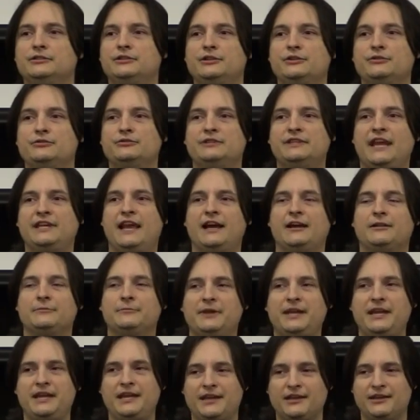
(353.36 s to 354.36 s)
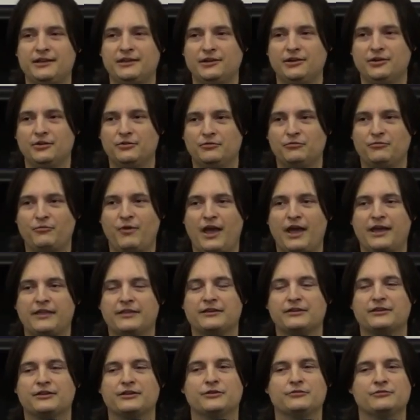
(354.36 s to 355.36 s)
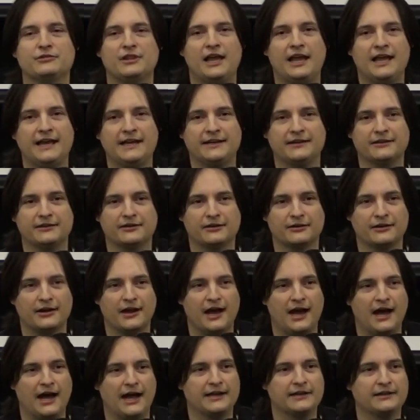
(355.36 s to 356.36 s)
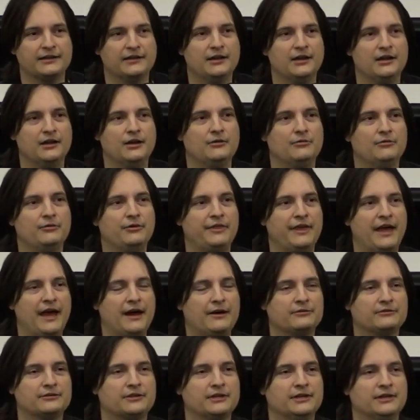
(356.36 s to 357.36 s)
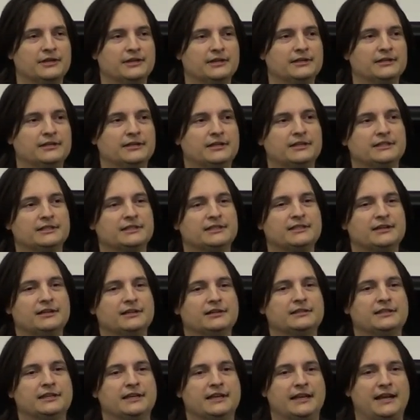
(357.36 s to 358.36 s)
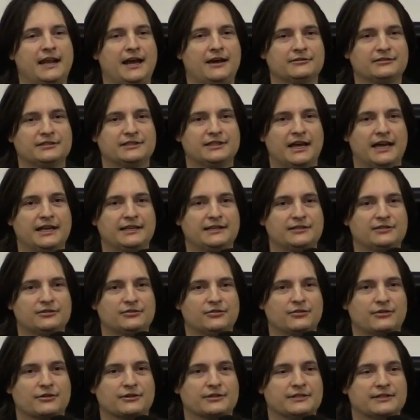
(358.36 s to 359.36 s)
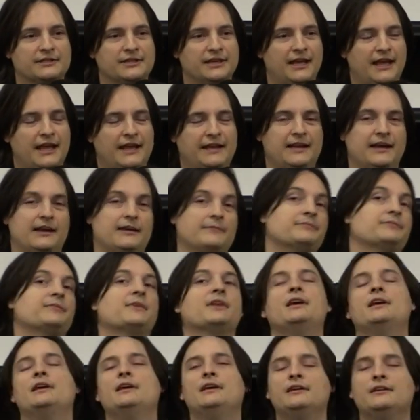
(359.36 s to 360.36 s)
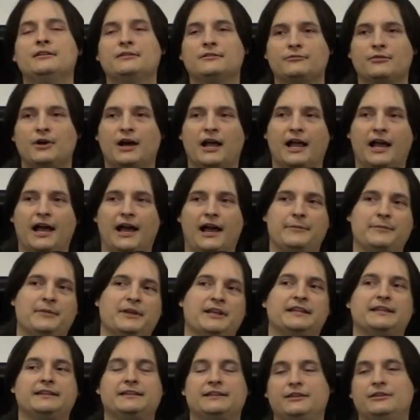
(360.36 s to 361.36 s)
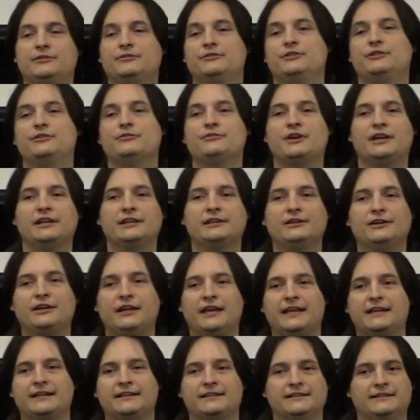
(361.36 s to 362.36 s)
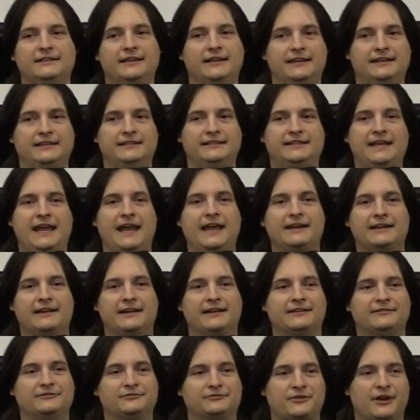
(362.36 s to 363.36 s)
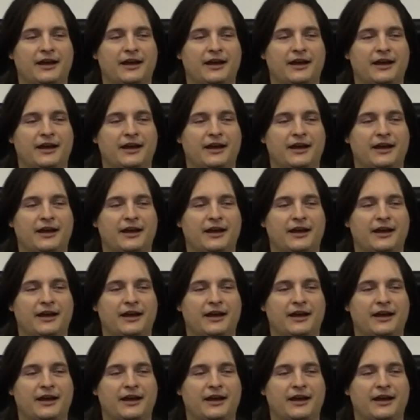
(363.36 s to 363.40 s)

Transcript: you tell me whether you like it or not without consulting an outside source. And um, well, I mean, you, you can look at data,